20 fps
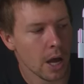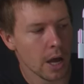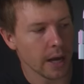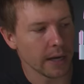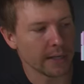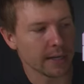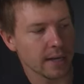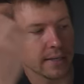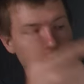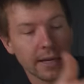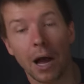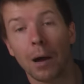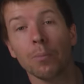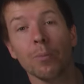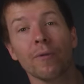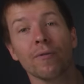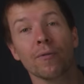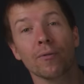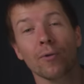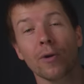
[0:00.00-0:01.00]
It does come
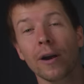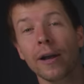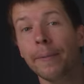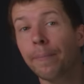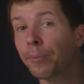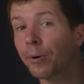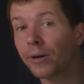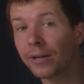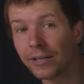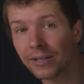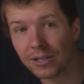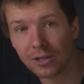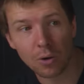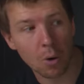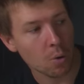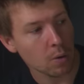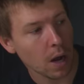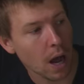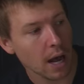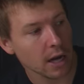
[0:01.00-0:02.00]
with three
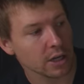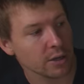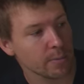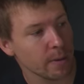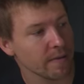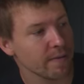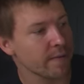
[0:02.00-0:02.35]
pre-installed RGB